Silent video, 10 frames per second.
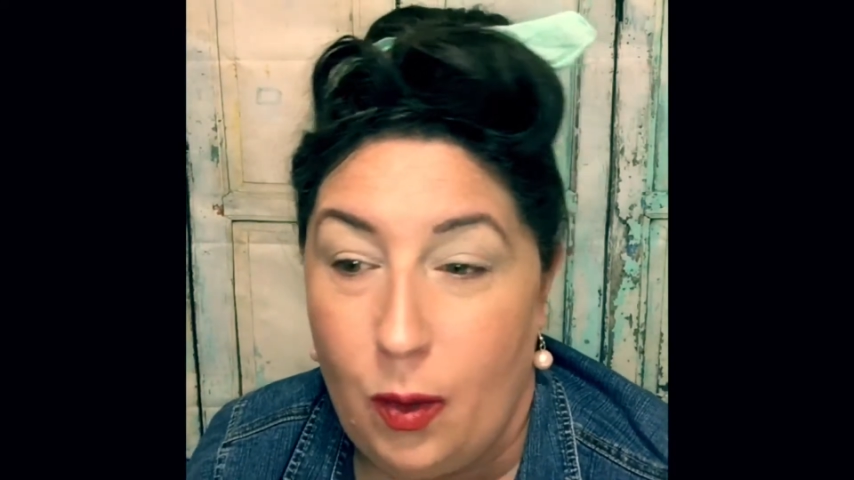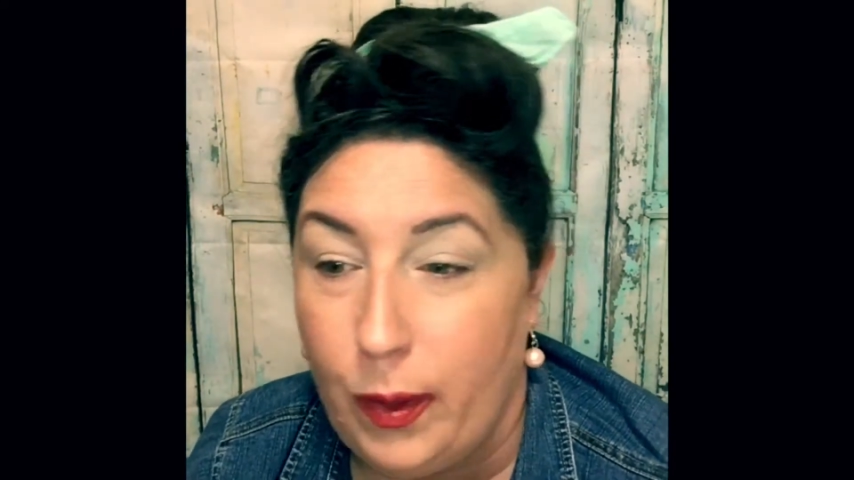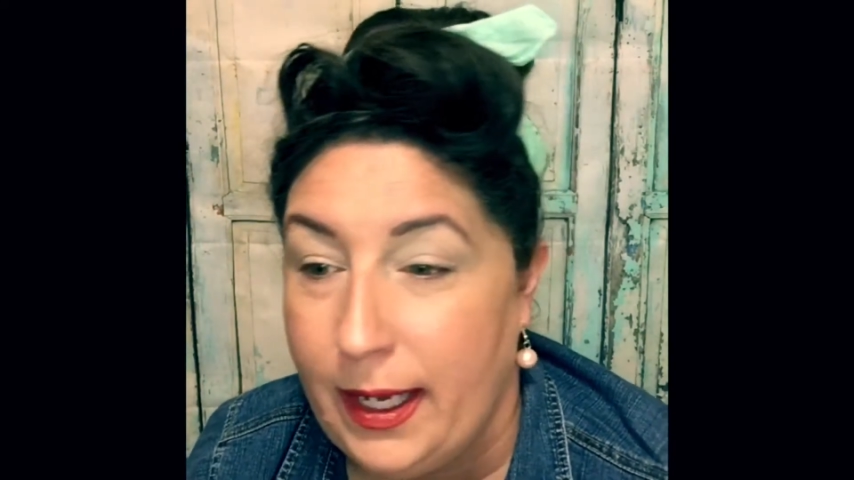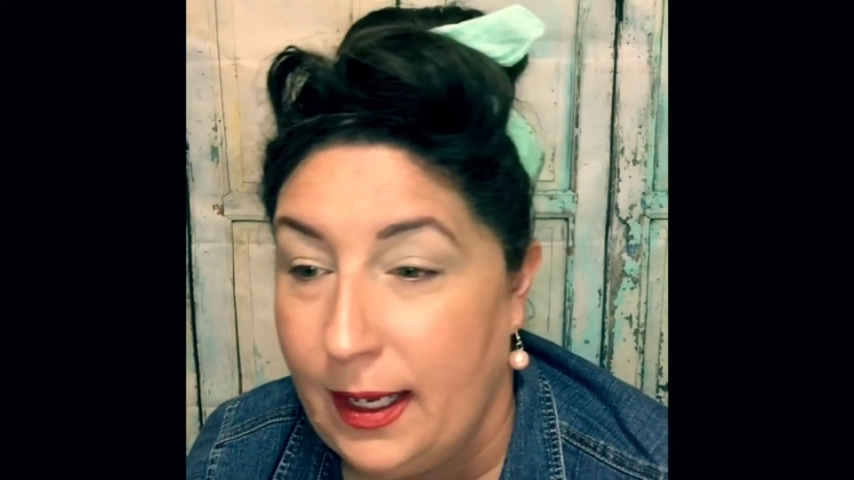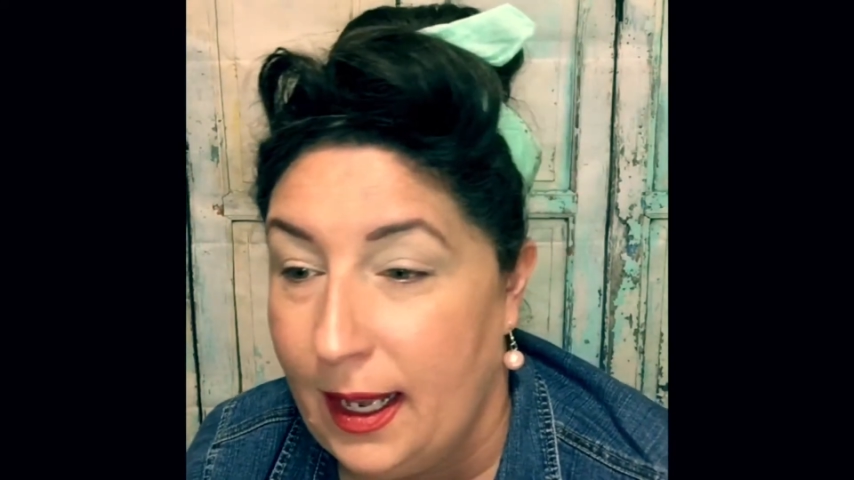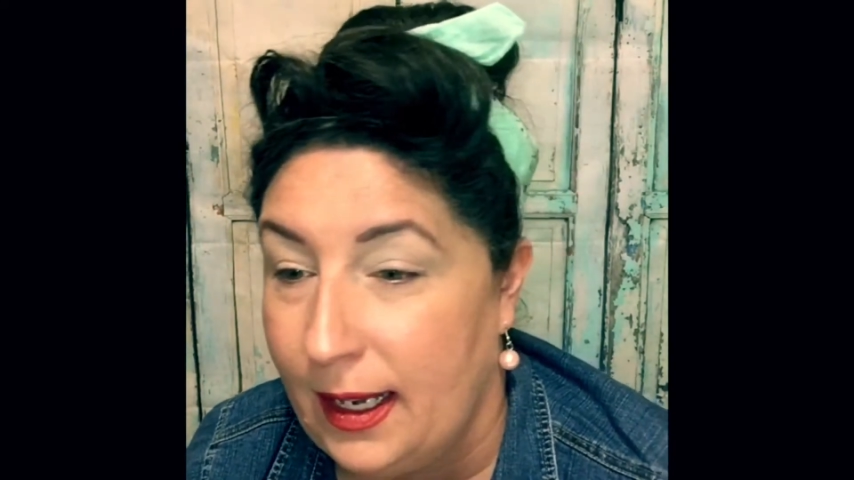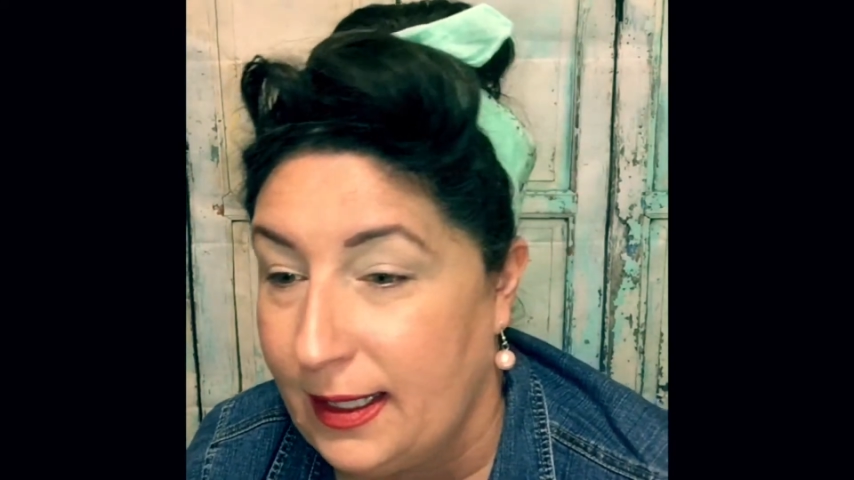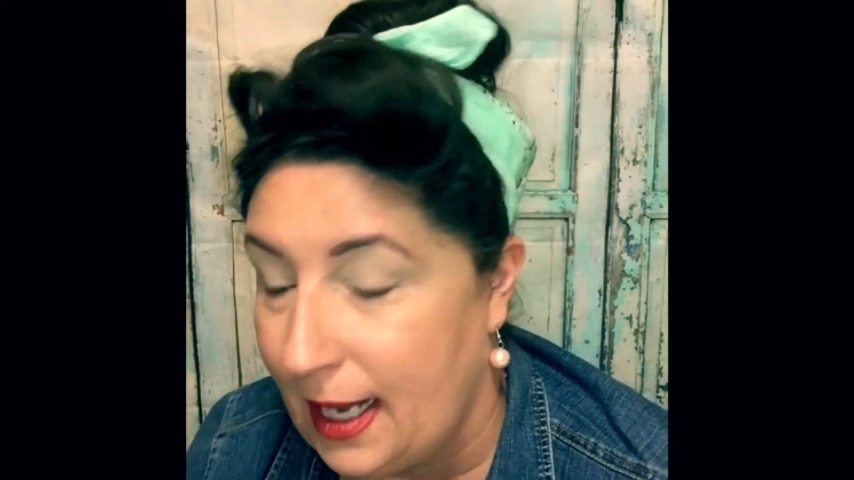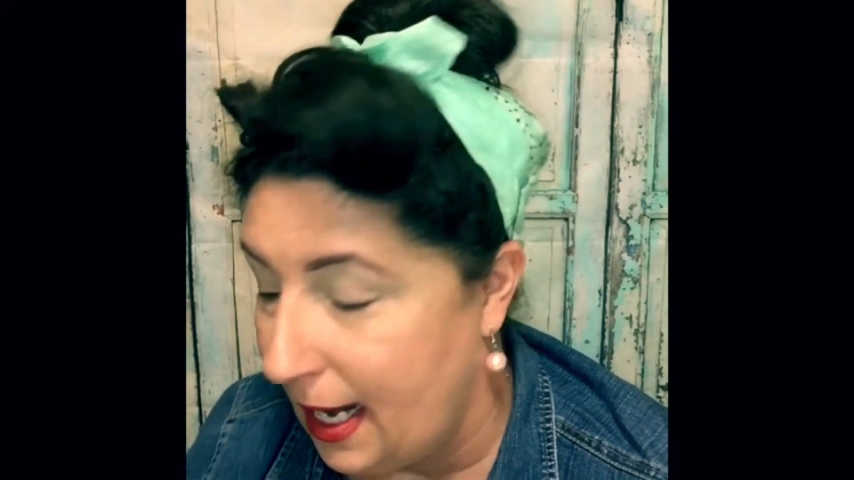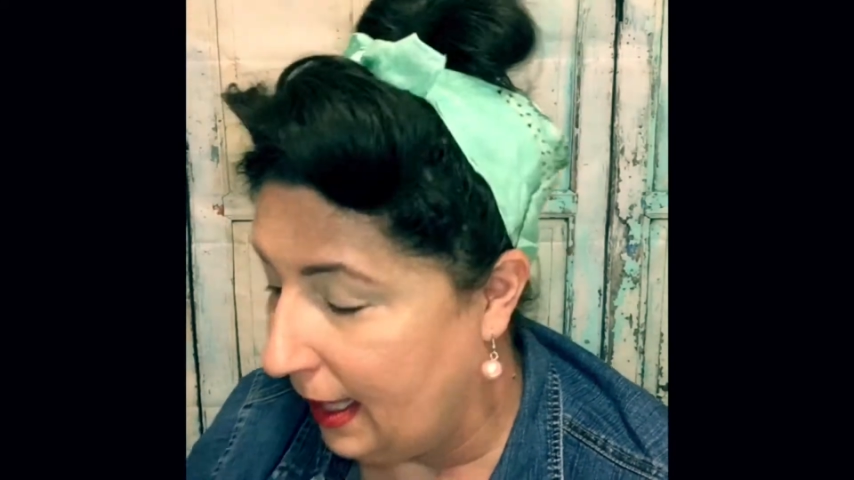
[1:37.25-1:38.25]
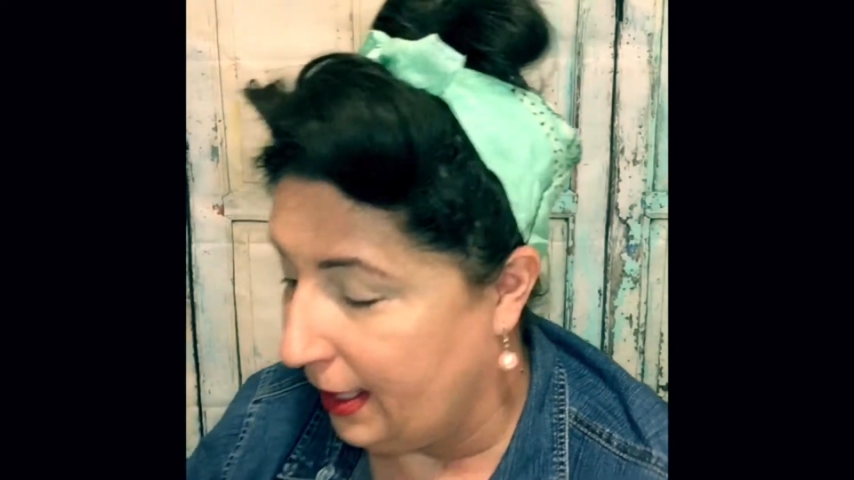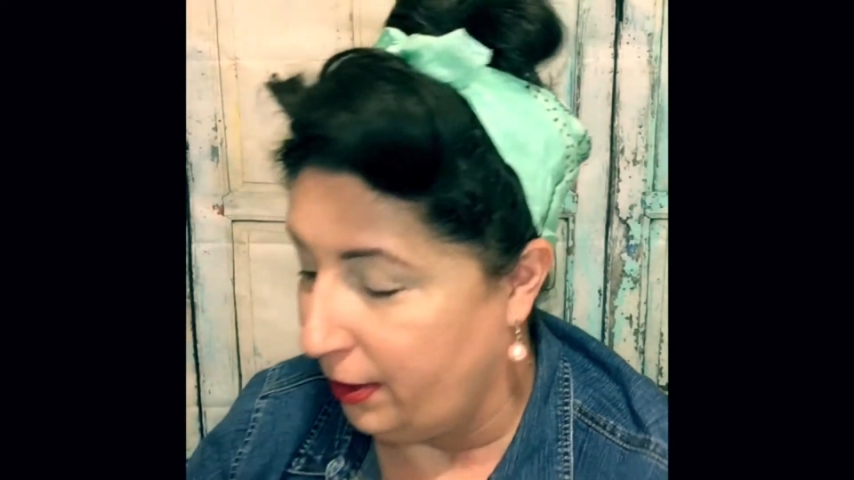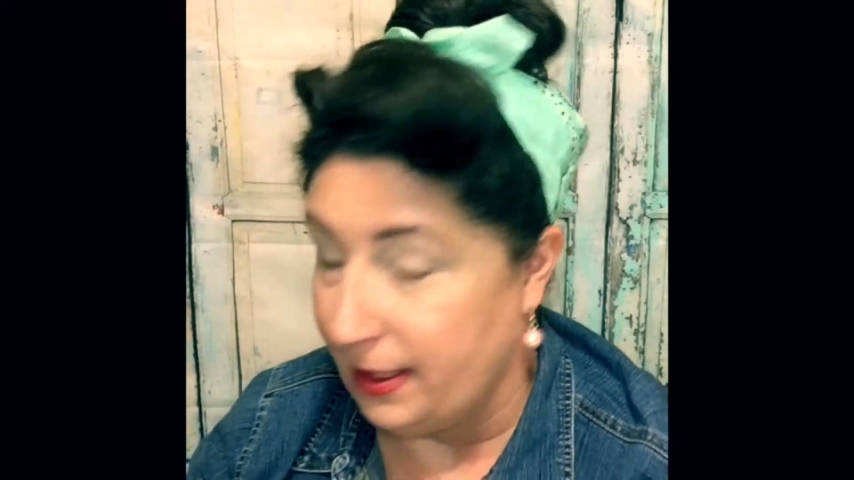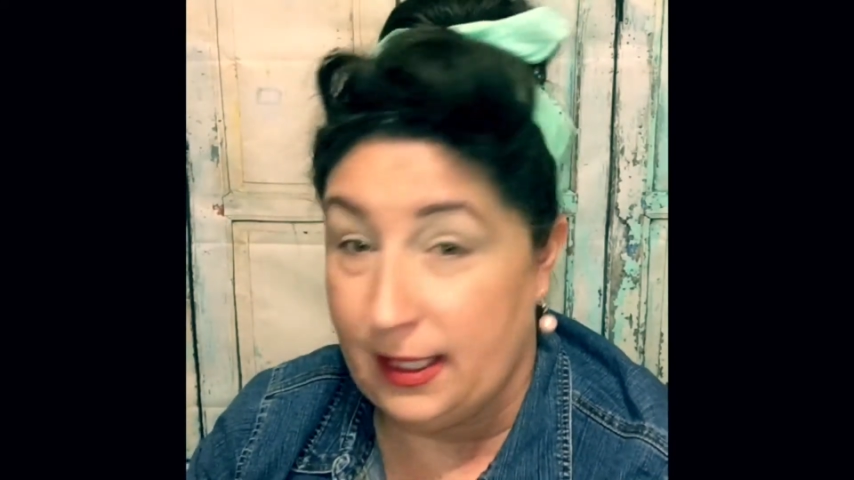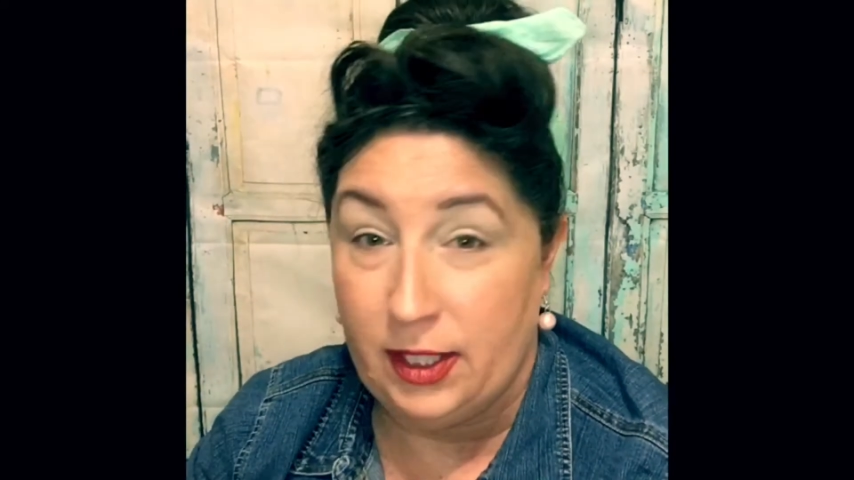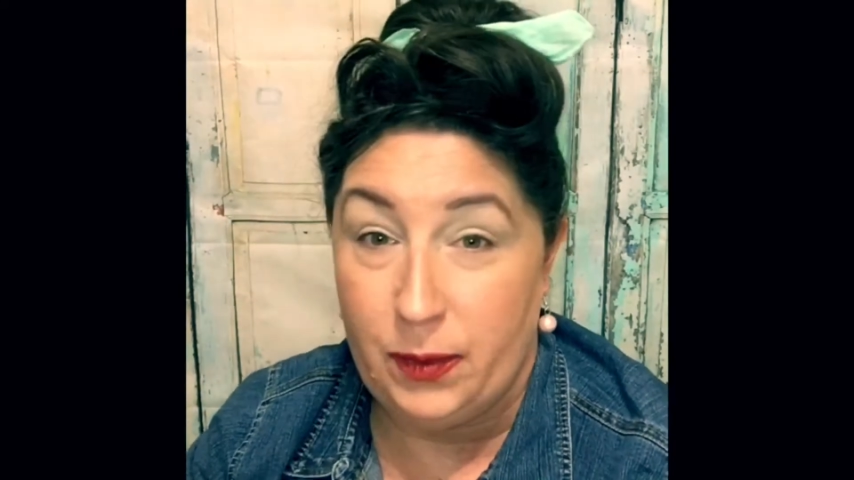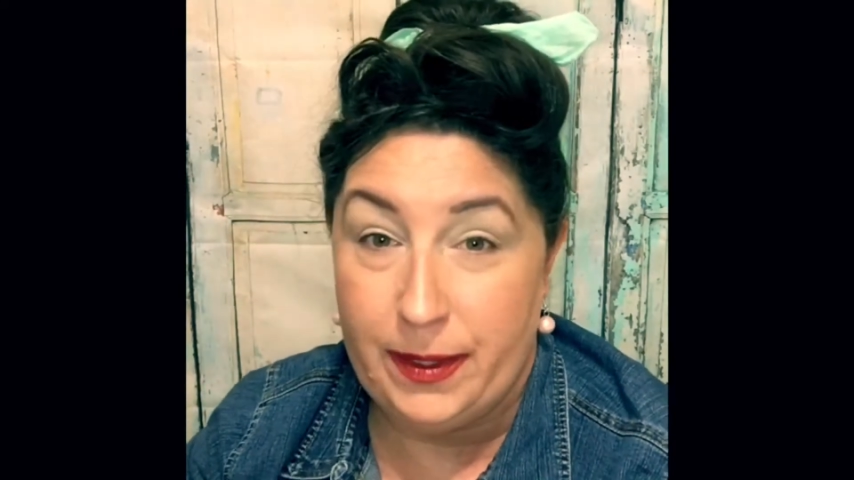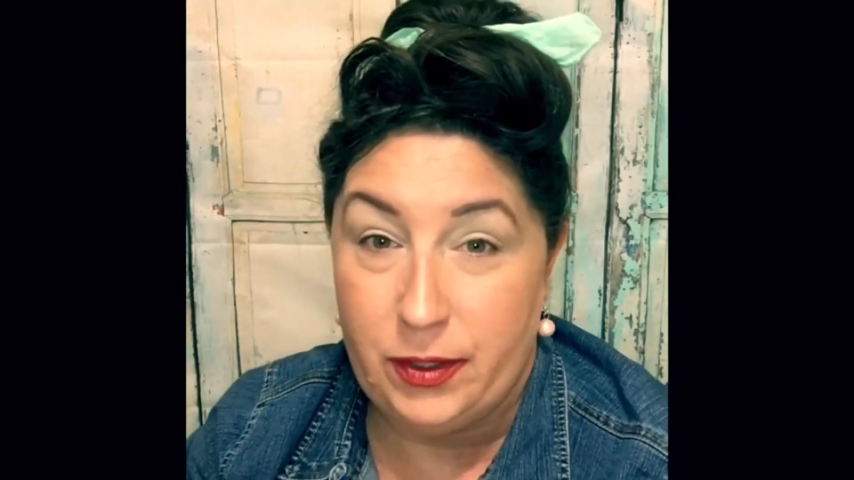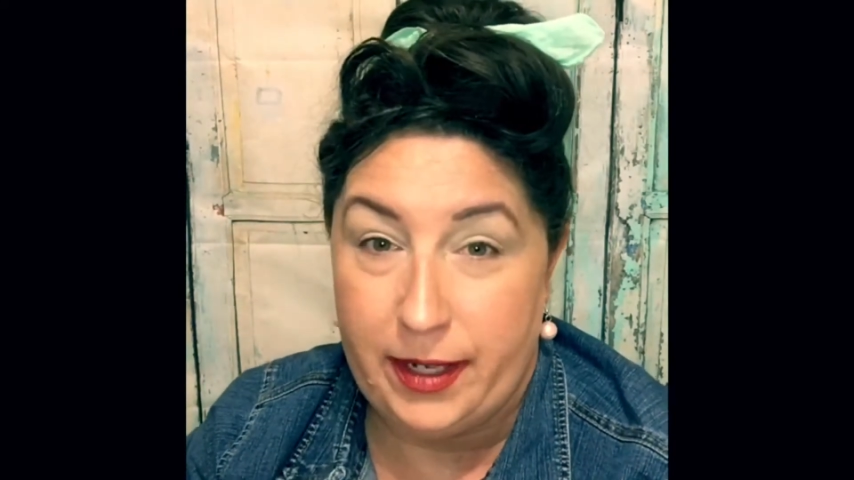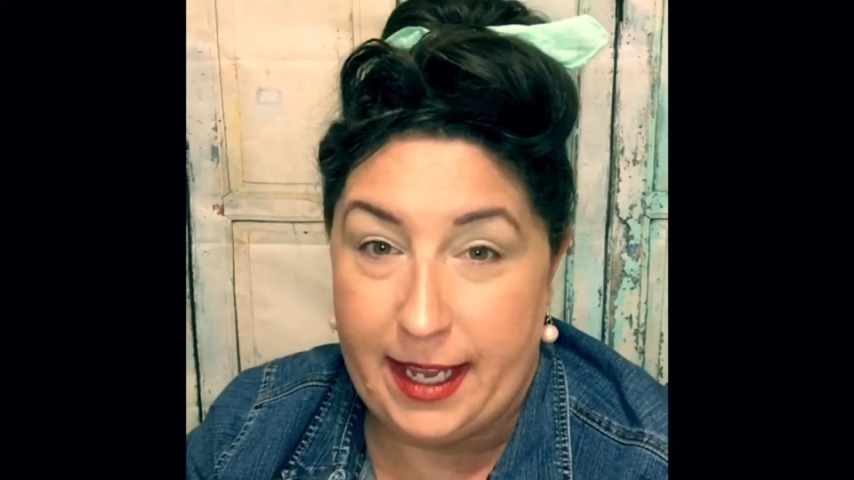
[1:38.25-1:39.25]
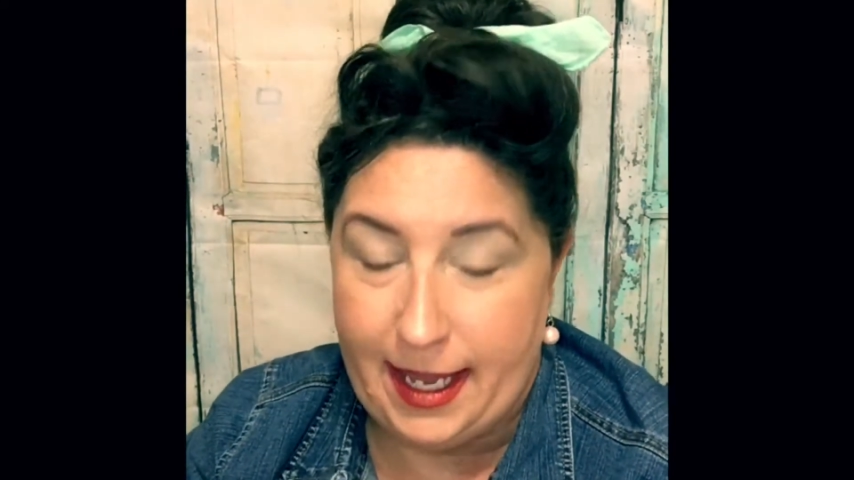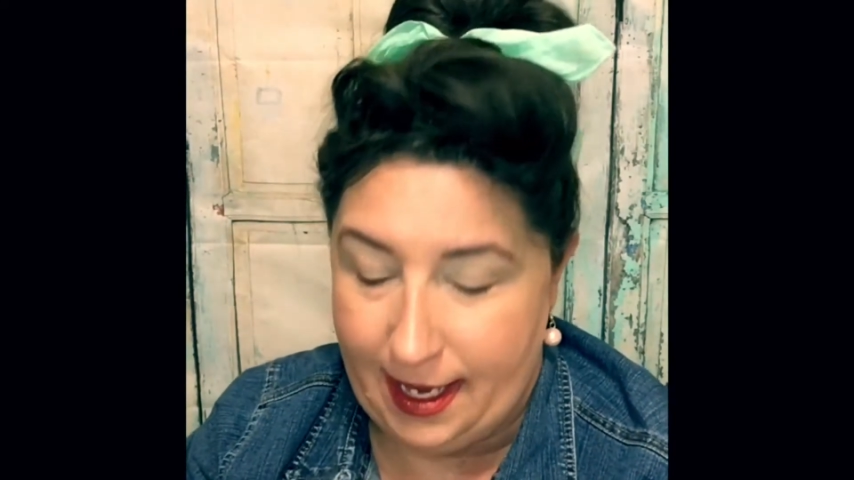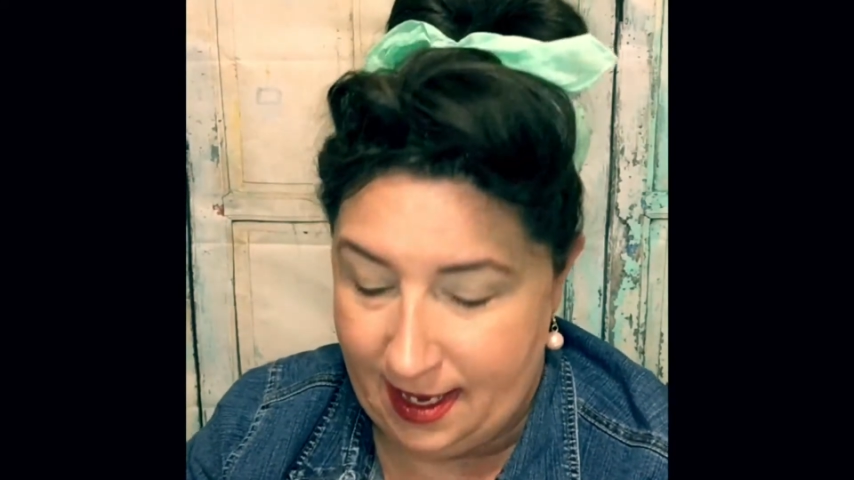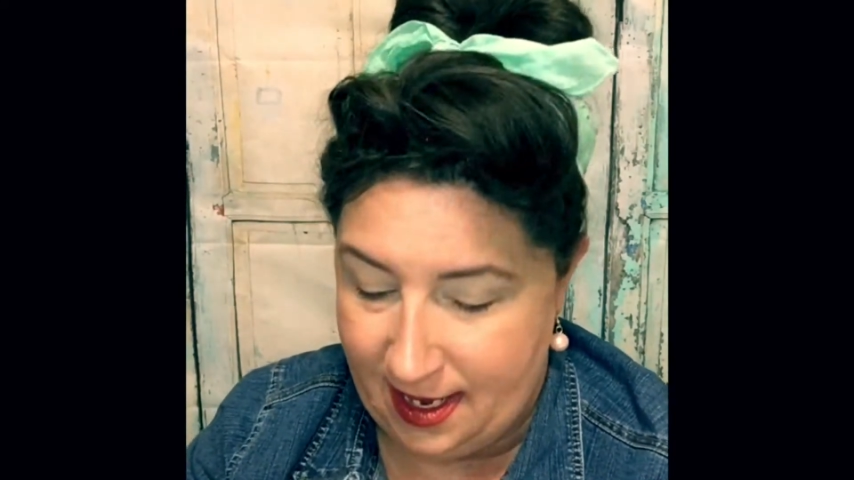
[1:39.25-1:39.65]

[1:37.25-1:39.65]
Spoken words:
wing eyeliner is a little bit tricky.